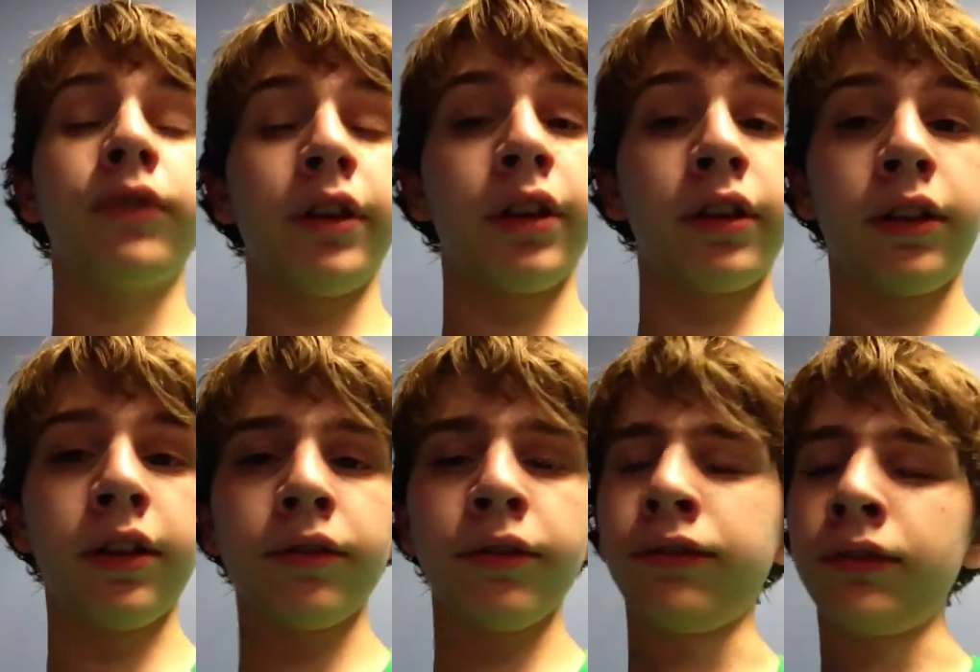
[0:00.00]
the
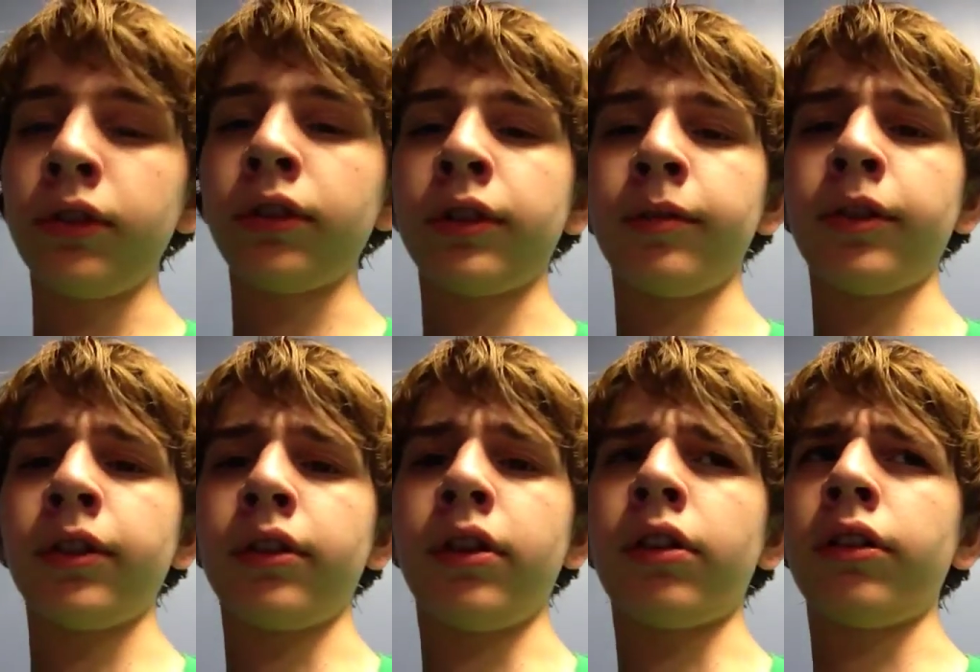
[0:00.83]
Saints Row 4 comes
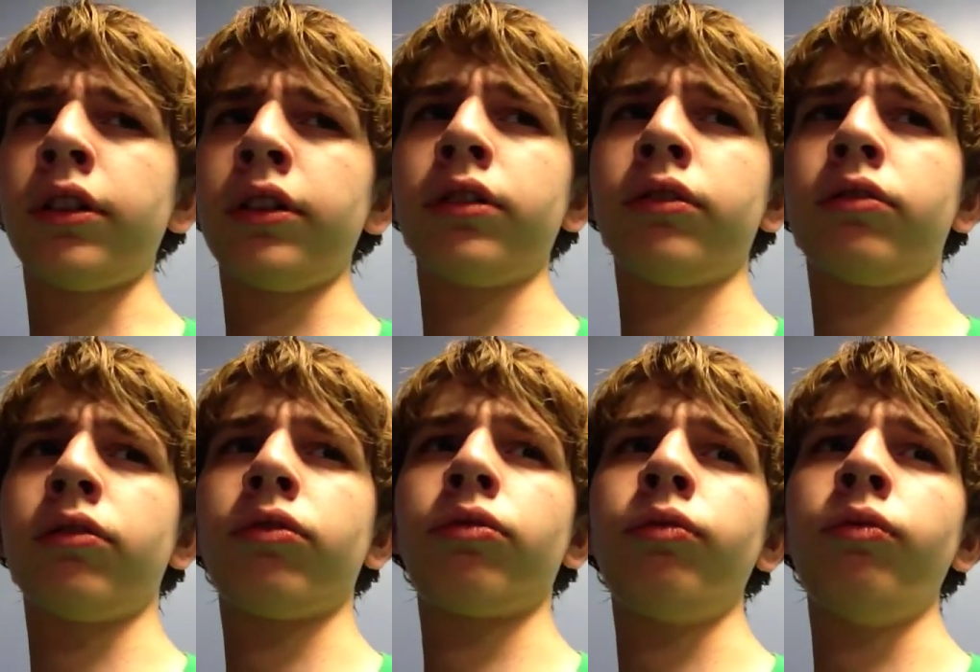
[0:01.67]
out August
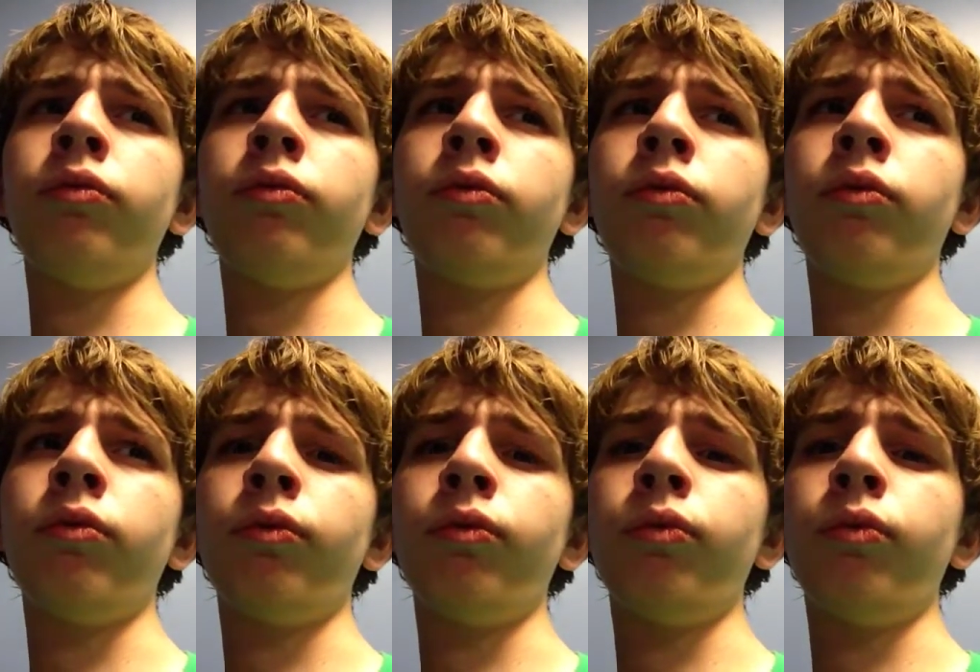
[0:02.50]

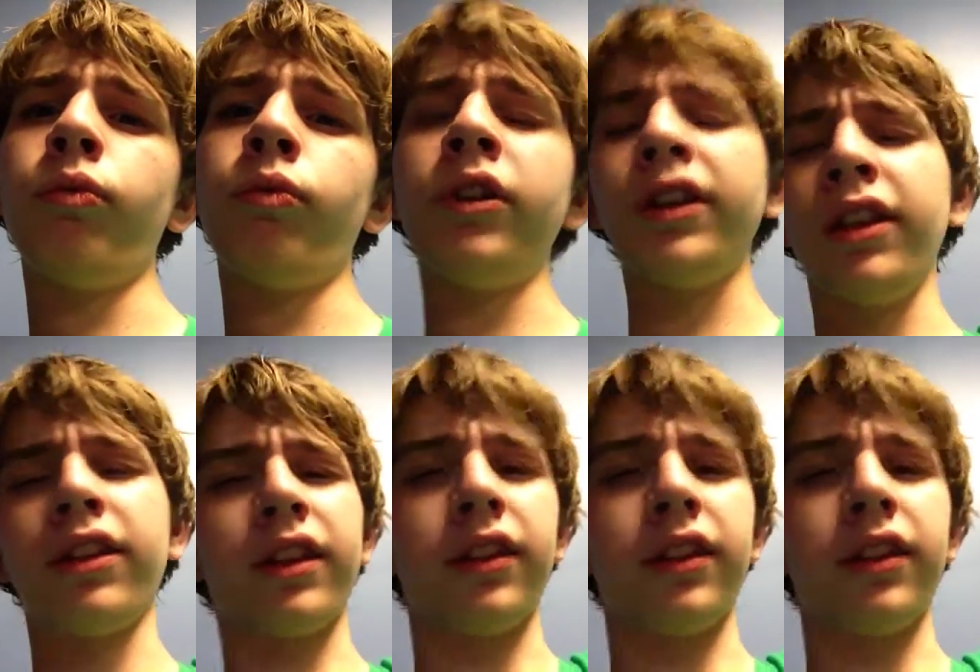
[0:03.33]
20th, I